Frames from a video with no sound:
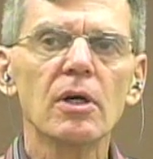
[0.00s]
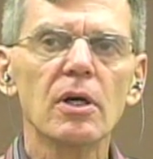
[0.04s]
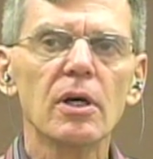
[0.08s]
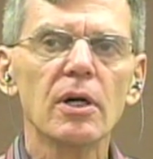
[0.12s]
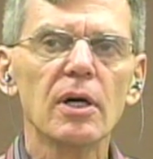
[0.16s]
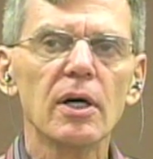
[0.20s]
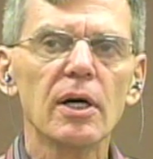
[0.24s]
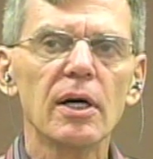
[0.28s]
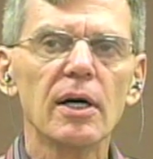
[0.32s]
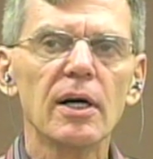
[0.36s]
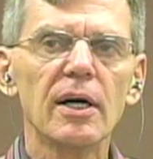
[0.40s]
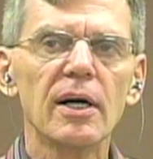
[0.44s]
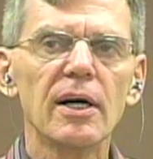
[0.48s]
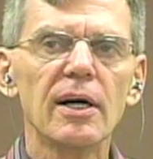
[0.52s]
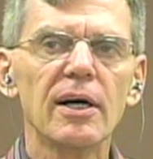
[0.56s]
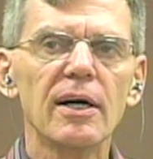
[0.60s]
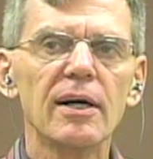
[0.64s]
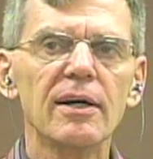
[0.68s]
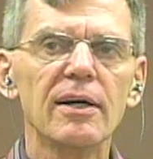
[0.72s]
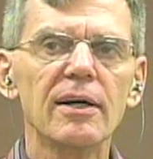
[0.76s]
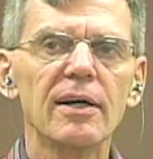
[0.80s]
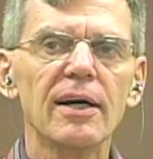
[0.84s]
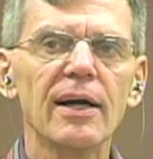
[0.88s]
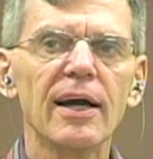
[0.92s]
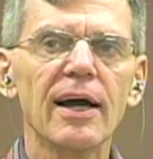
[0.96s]

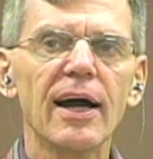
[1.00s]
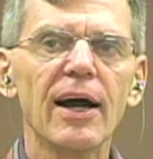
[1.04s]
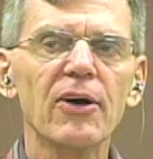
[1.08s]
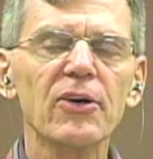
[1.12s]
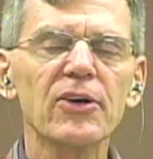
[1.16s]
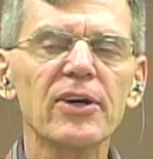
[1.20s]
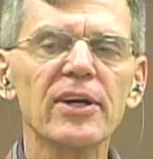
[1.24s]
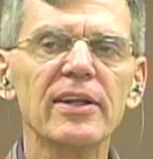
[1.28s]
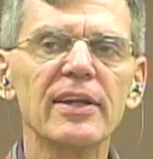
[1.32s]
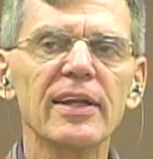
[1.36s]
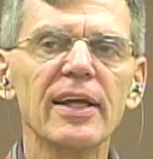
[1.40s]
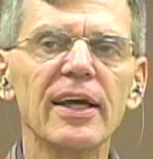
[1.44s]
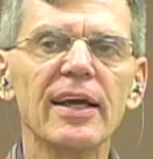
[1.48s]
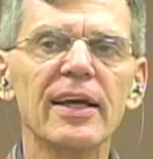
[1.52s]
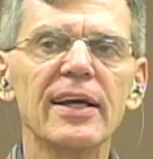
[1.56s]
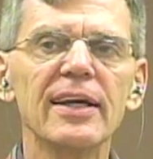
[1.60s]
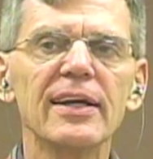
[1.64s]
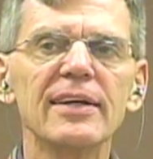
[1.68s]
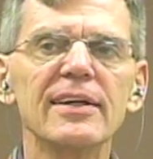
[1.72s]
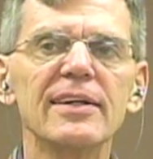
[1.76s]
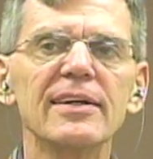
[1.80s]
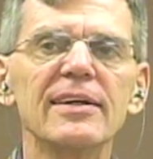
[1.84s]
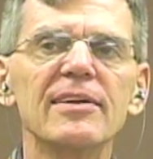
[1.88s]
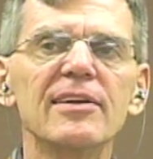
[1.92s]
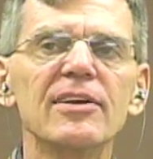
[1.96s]
how can they,
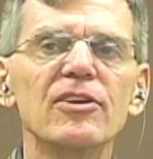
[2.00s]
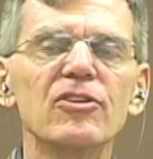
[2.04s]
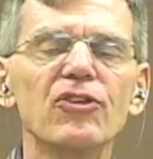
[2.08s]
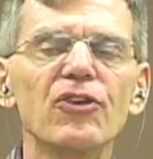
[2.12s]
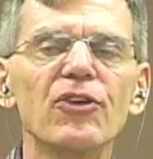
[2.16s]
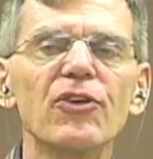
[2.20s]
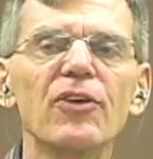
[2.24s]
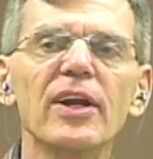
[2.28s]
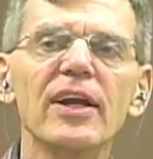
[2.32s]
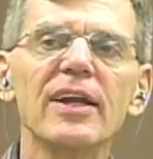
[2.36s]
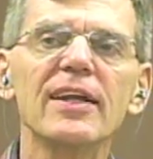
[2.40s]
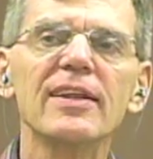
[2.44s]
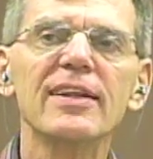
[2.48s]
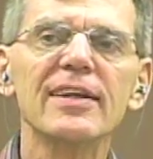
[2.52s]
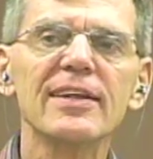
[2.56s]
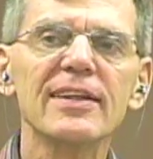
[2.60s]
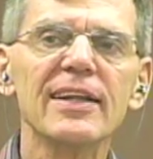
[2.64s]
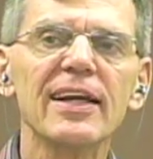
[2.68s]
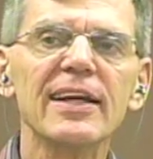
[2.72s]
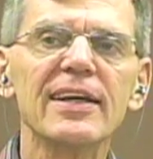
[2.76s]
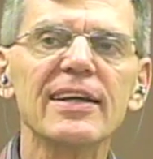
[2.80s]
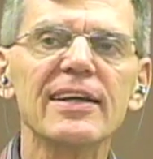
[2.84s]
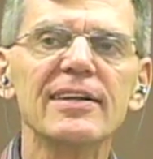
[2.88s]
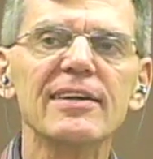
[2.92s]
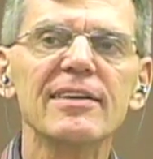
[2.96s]
is there anything
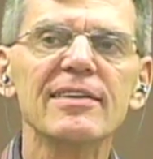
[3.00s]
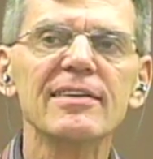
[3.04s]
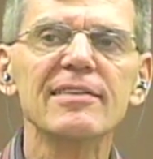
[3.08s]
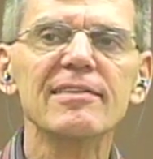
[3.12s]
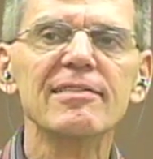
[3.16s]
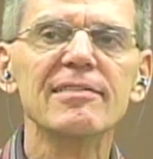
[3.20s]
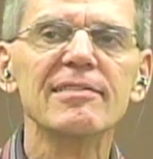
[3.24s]
they can